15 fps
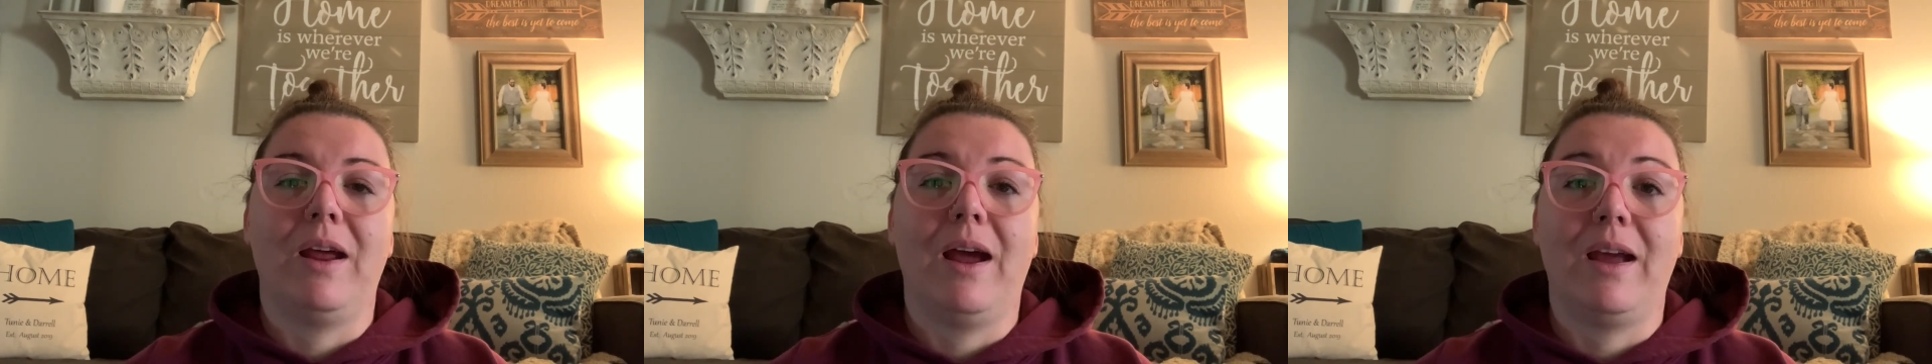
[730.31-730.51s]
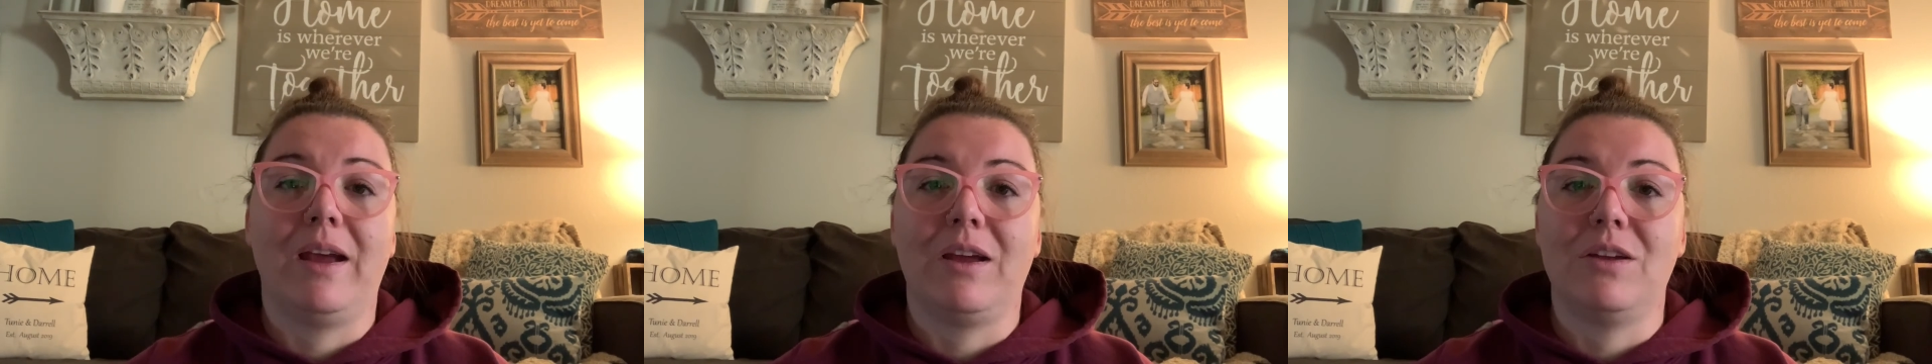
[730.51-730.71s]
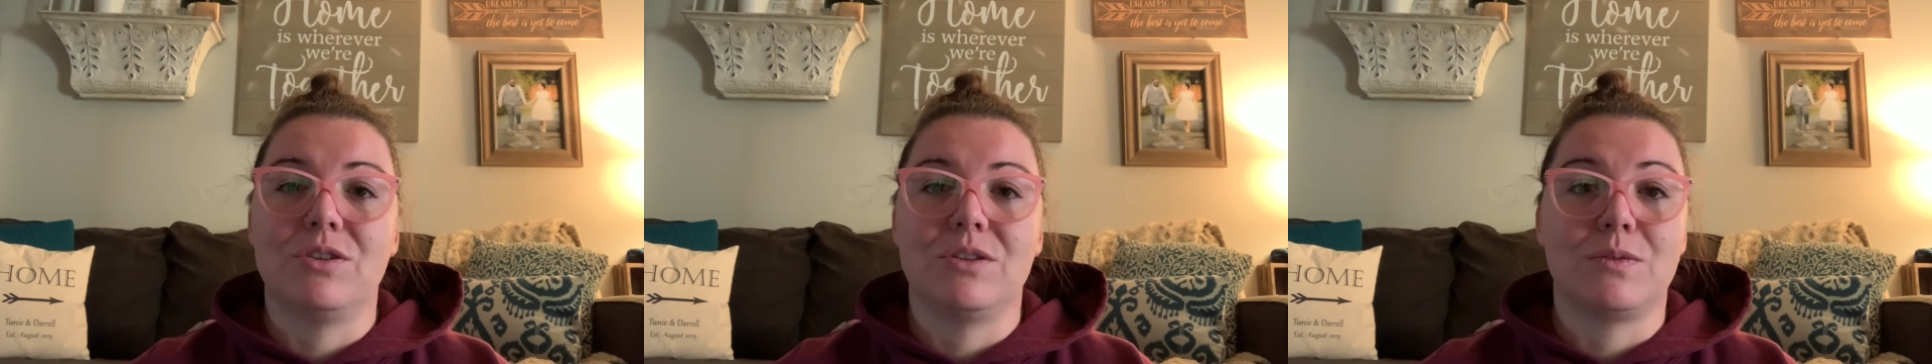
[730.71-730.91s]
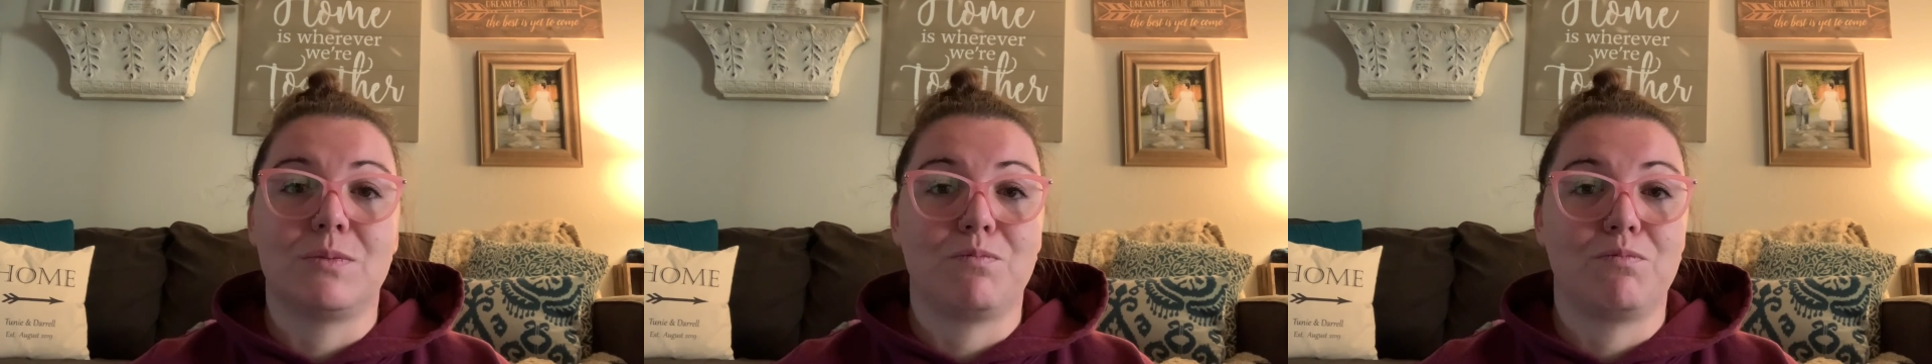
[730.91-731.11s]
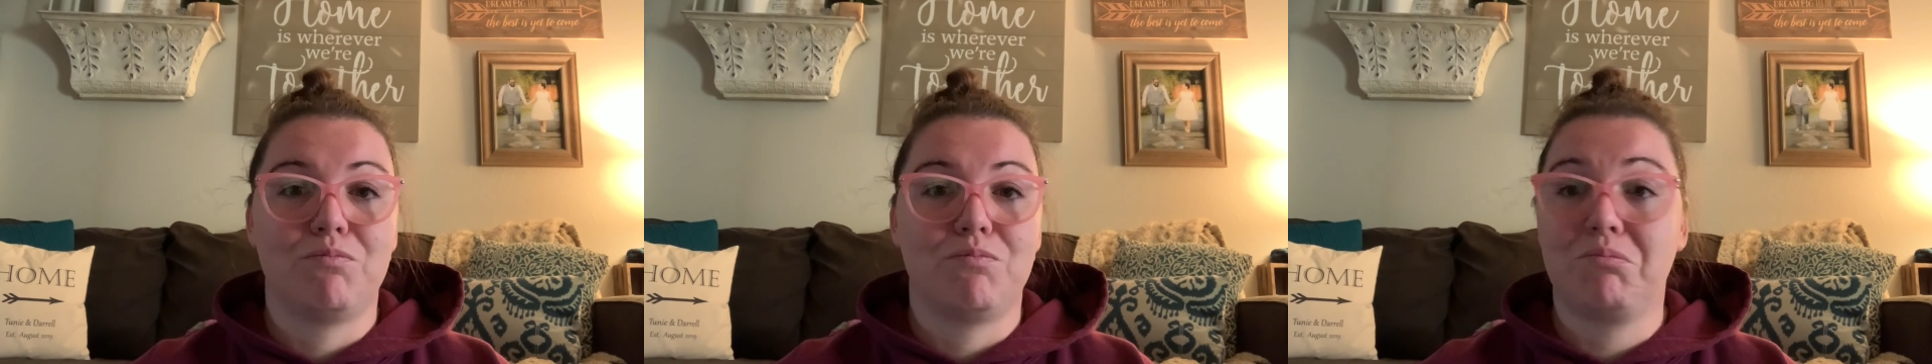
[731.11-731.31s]
I could just
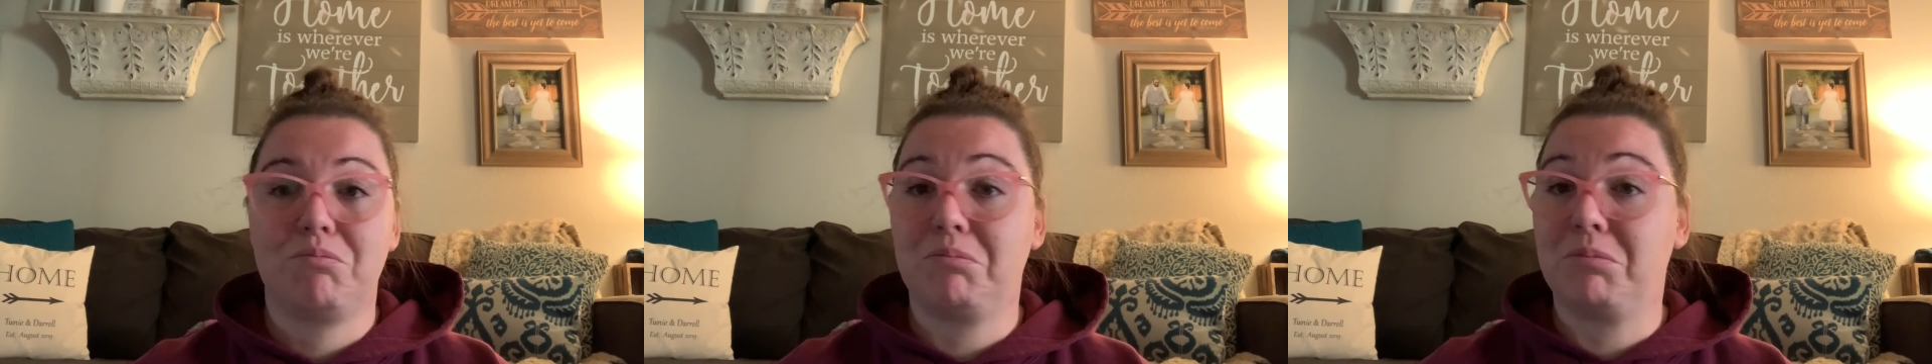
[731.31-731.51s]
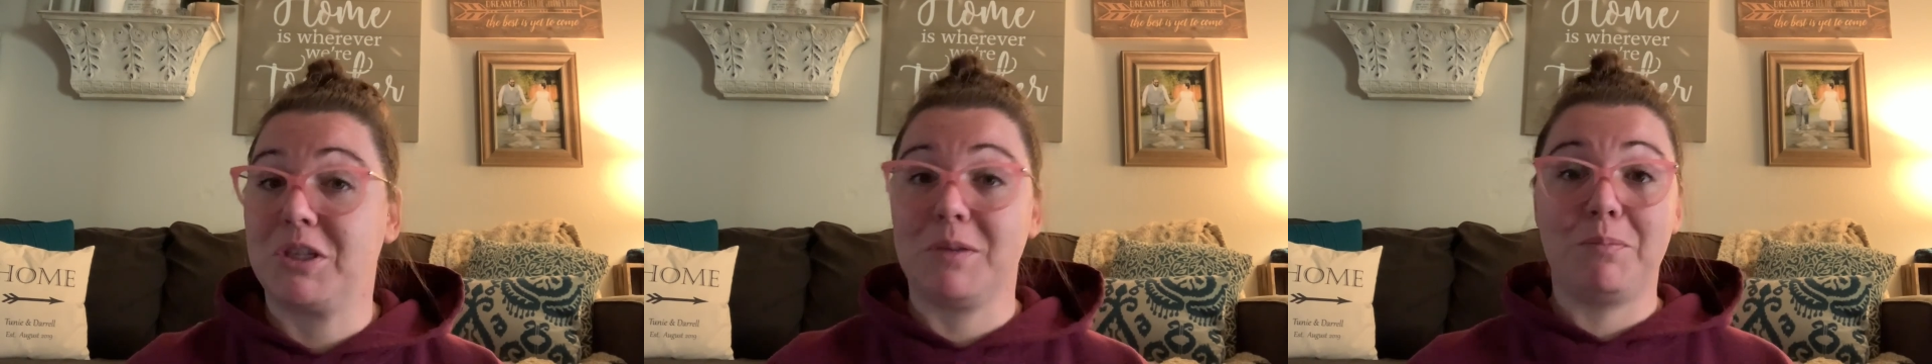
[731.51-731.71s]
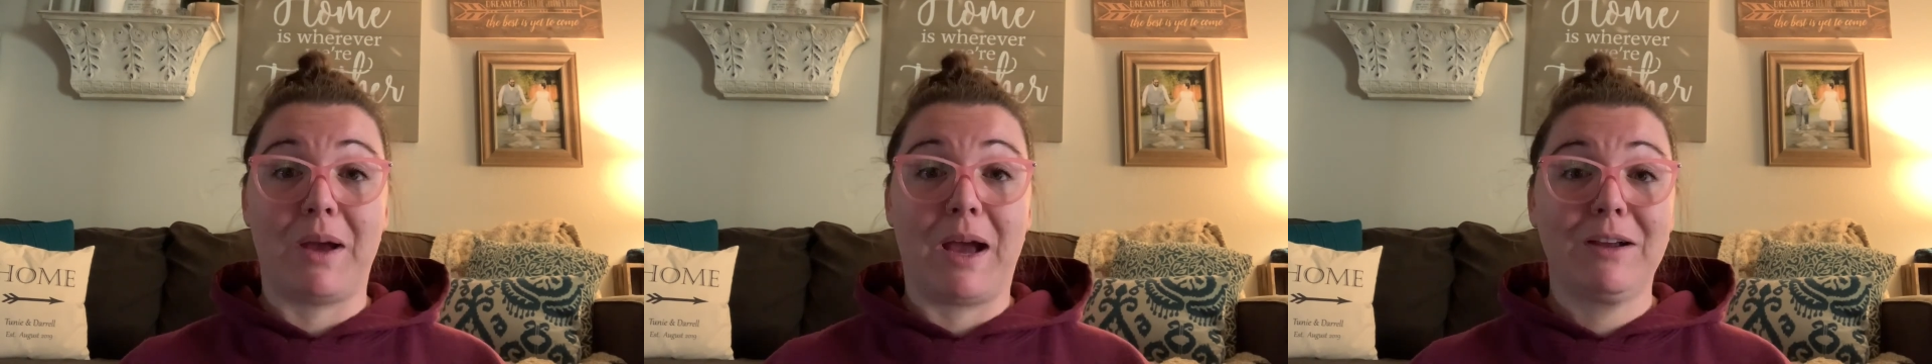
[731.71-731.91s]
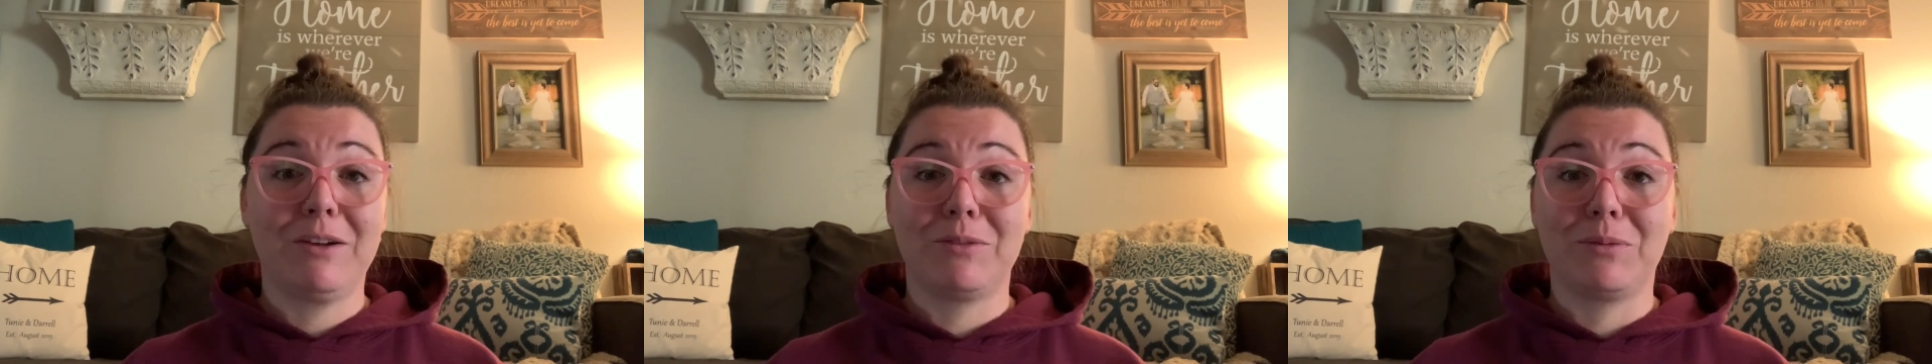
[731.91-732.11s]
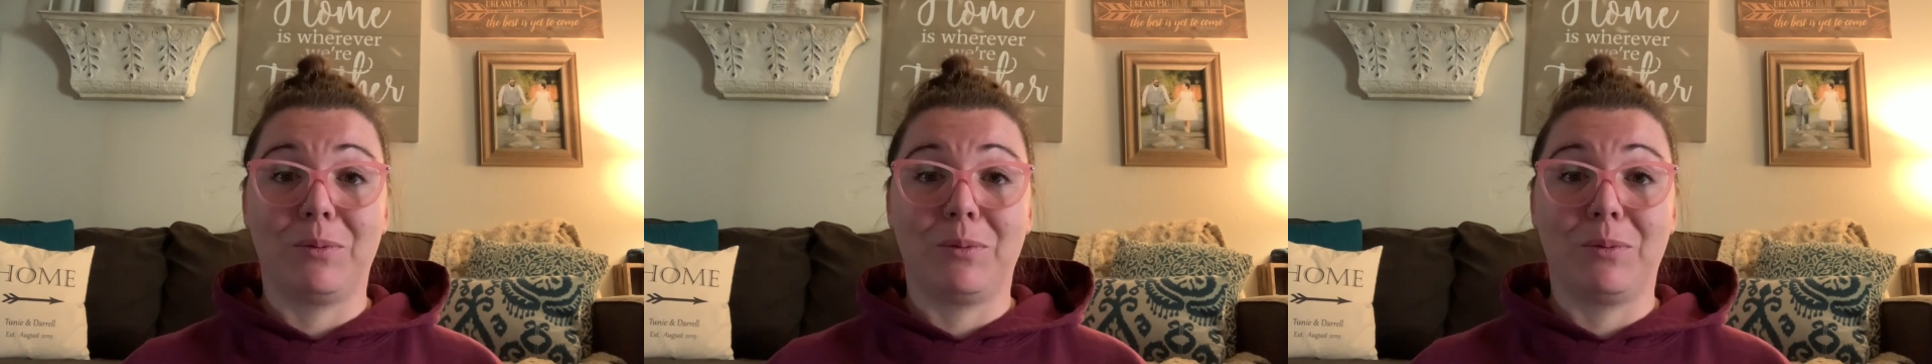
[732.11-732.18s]
sit back,